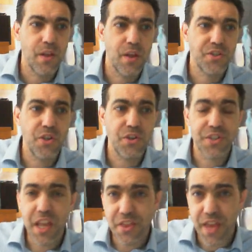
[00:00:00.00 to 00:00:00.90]
So you
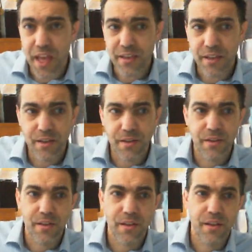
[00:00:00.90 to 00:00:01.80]
see then
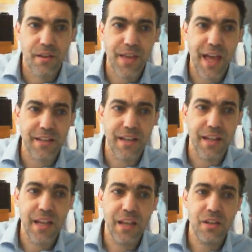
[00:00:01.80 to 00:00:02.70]
that
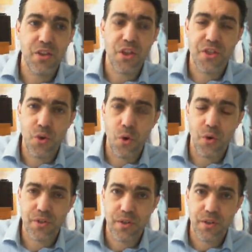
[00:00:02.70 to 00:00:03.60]
in the
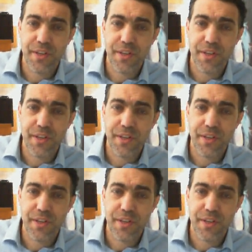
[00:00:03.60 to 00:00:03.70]
thought